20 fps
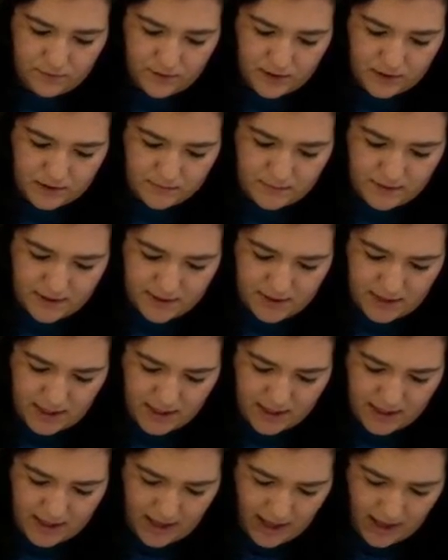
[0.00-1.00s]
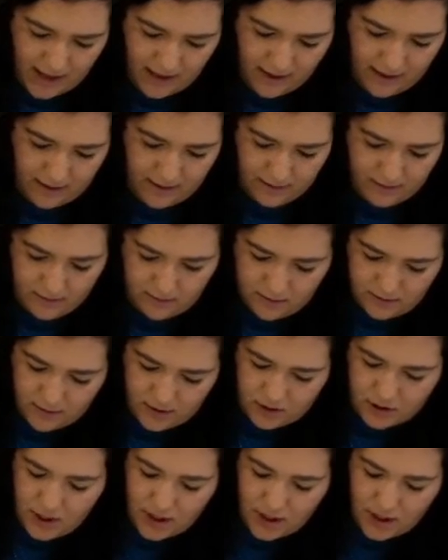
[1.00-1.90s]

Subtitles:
as best I can,